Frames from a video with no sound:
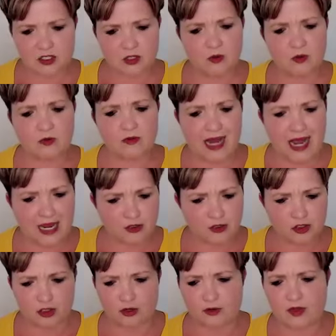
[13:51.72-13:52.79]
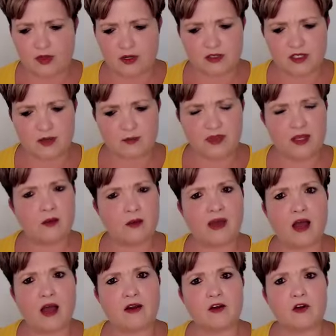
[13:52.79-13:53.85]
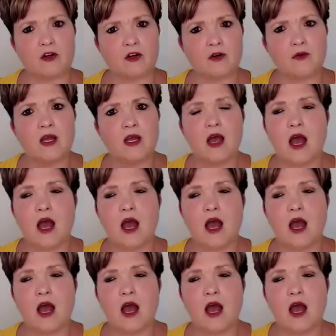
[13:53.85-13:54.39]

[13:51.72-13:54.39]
too, nature. There's something about her